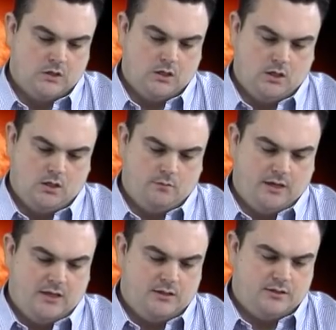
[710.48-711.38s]
Uh,
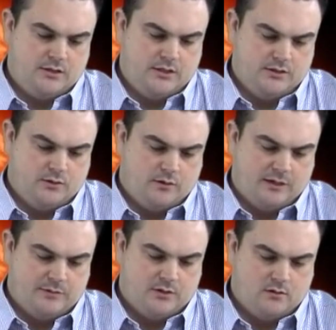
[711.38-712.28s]
mass says
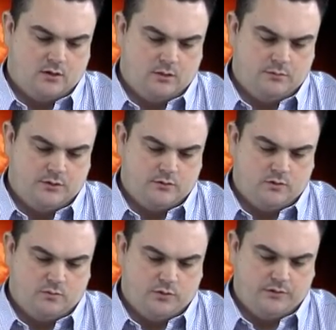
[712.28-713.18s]
grams, 100 grams to
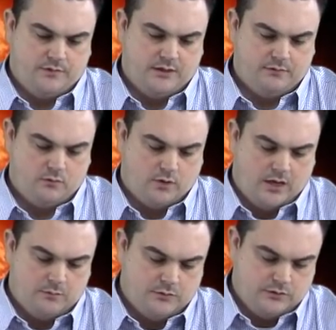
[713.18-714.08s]
12.5
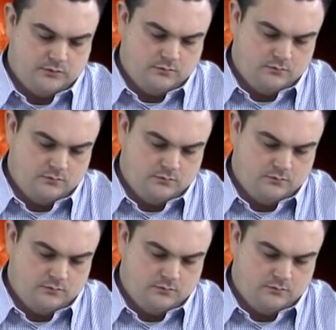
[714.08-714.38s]
grams.